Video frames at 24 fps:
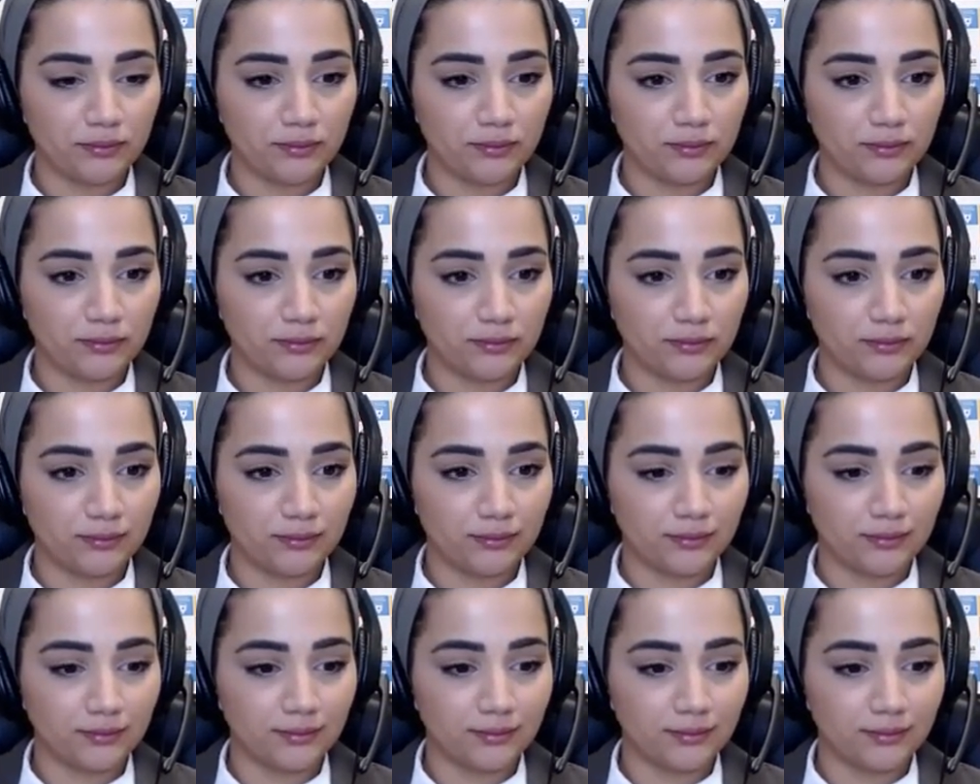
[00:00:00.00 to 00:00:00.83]

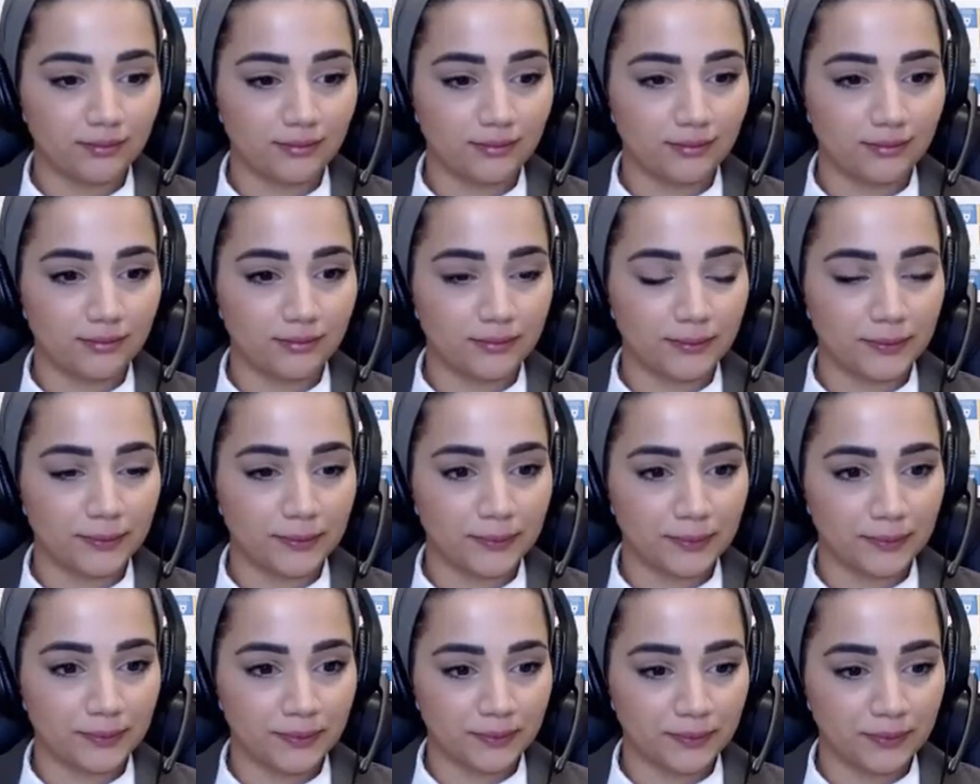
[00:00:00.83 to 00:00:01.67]

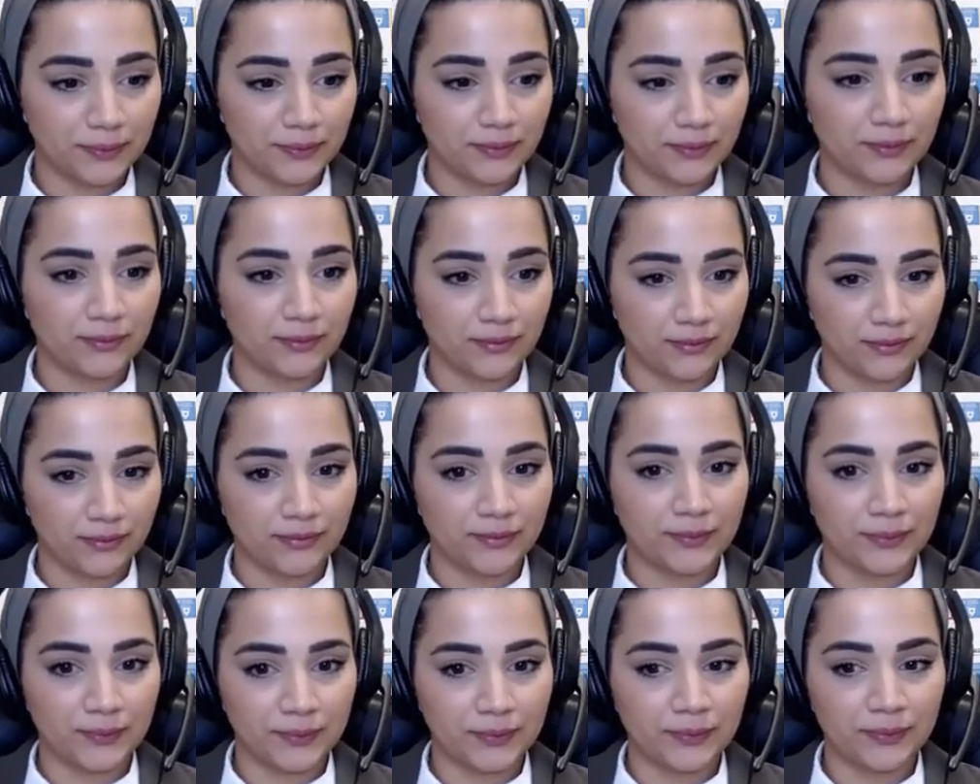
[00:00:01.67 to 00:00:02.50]

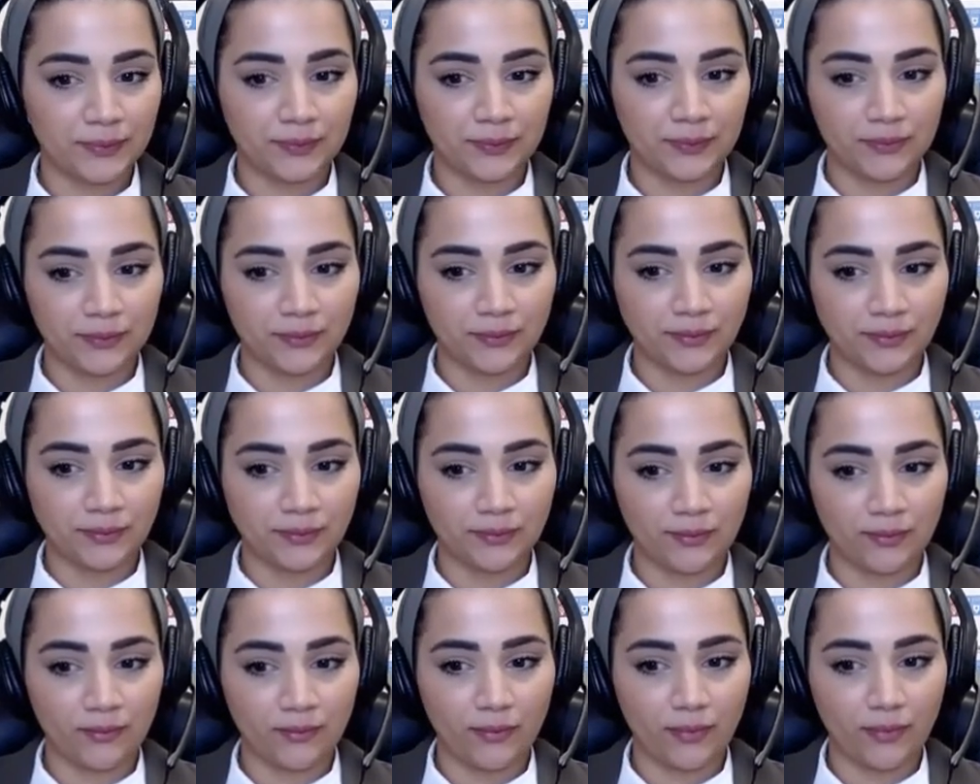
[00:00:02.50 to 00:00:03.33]

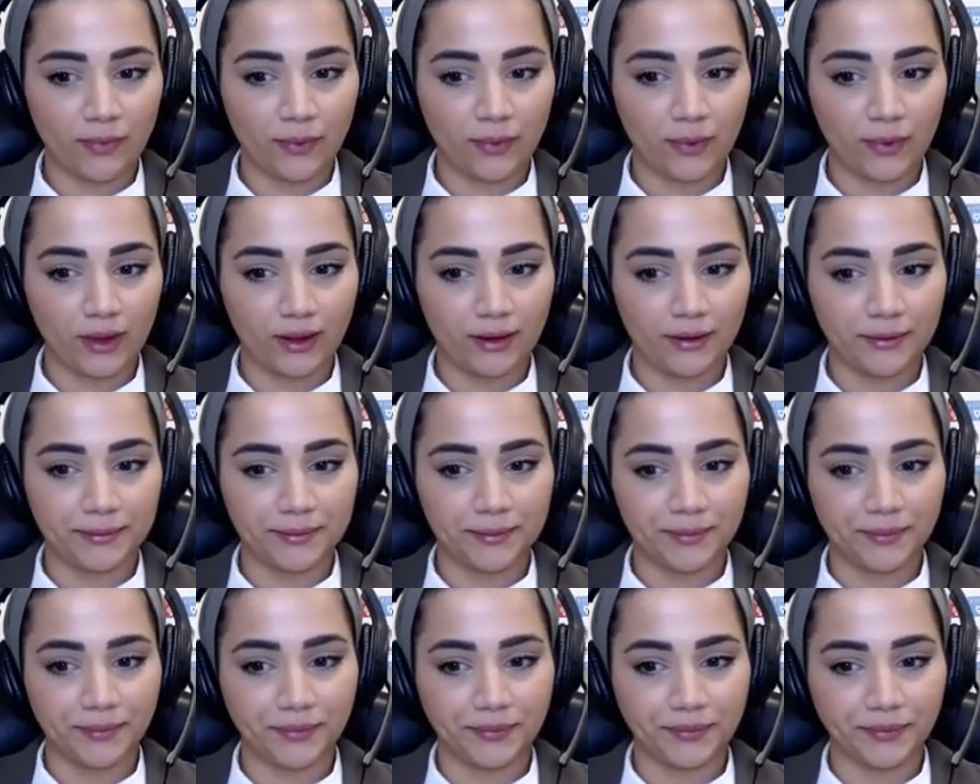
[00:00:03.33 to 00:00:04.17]

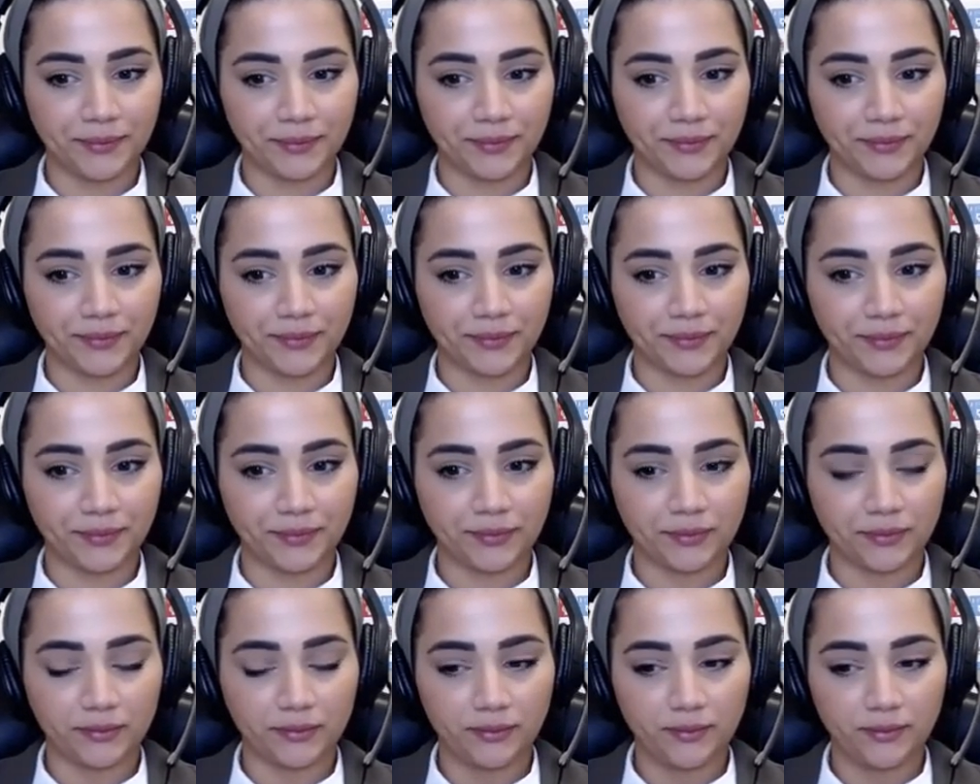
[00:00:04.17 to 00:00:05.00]

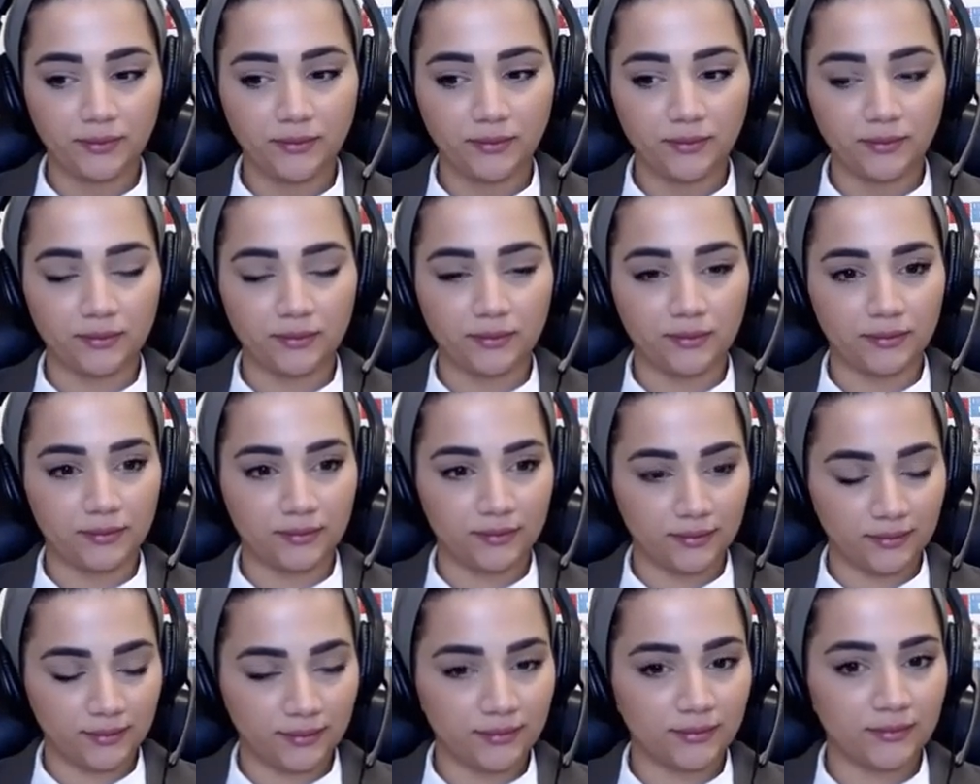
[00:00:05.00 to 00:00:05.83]

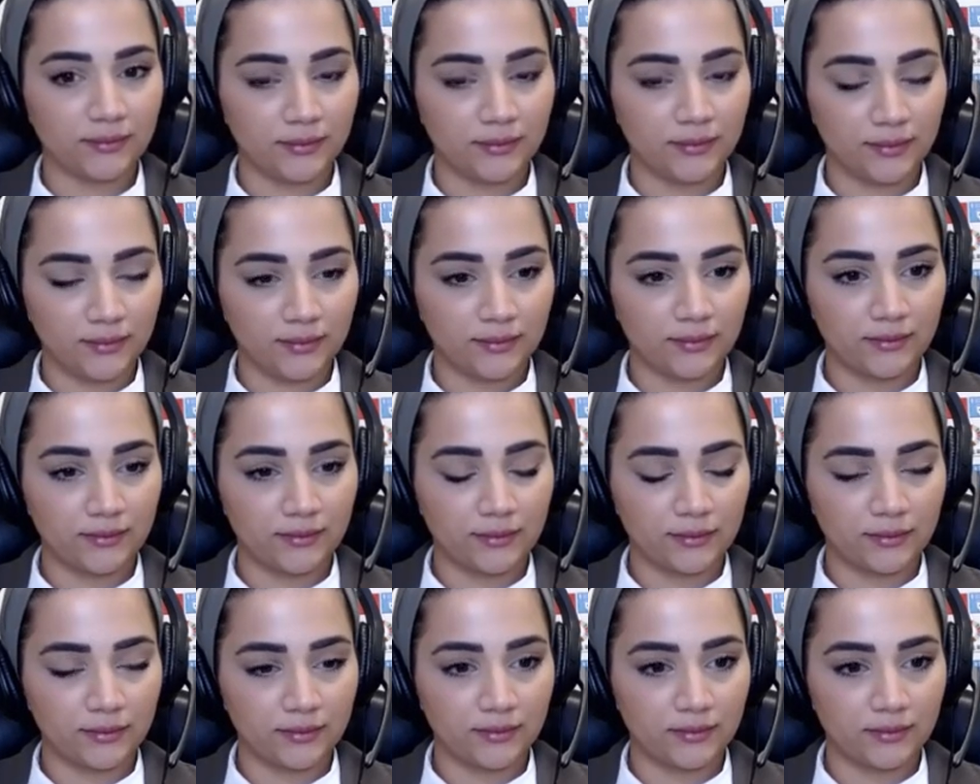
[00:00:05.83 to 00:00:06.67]

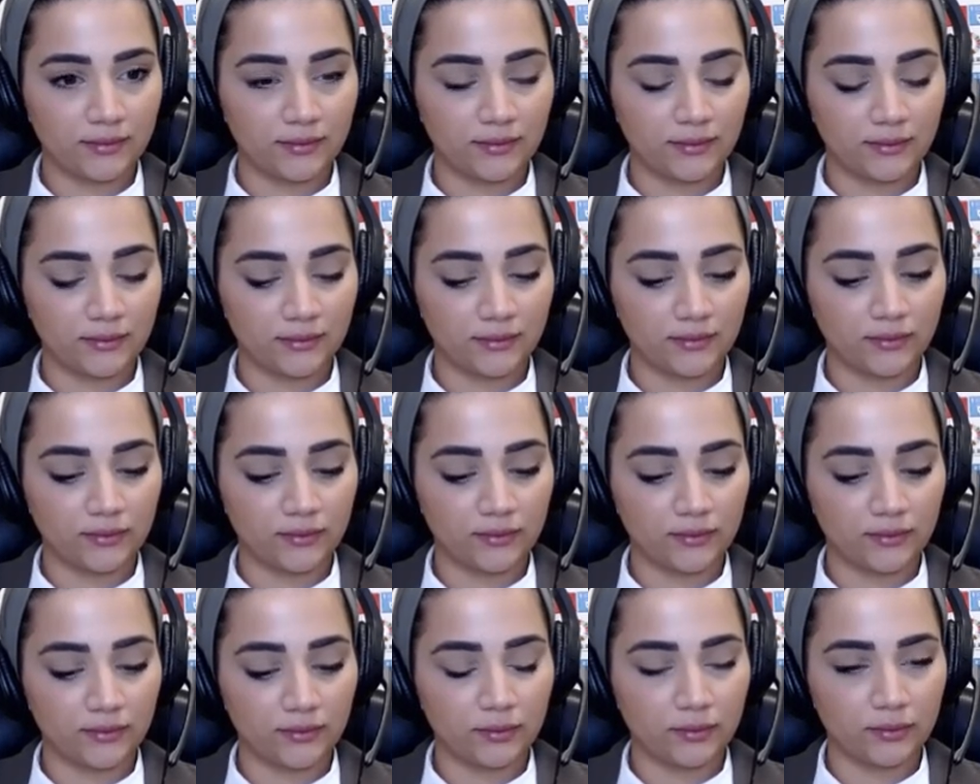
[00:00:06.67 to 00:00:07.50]

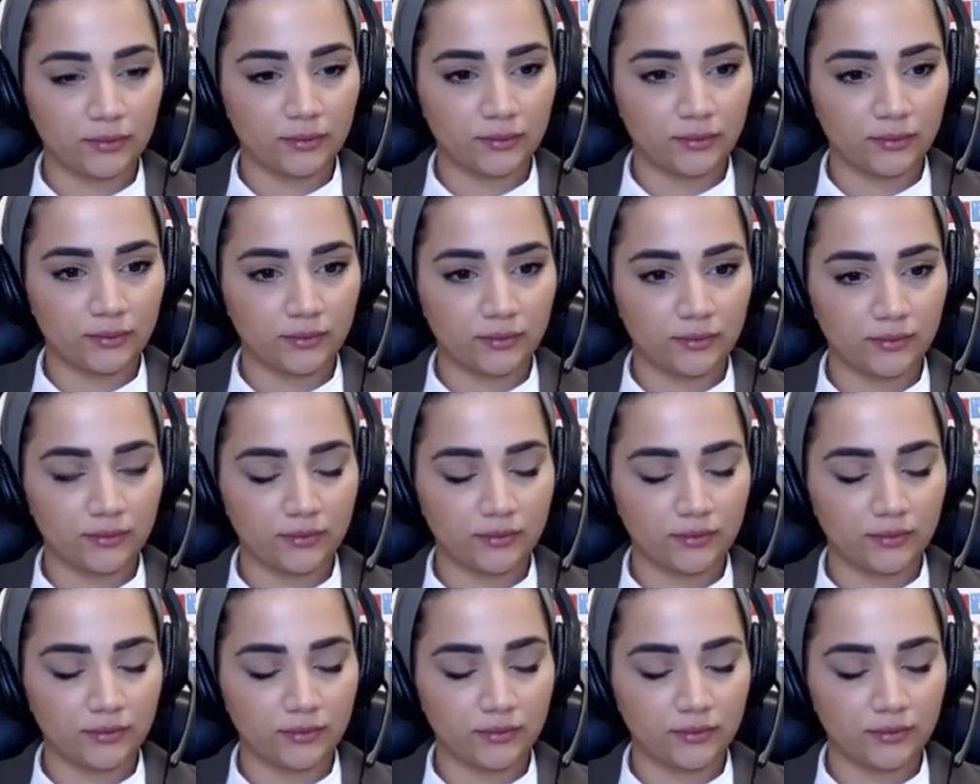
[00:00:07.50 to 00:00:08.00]
The person shown says nothing.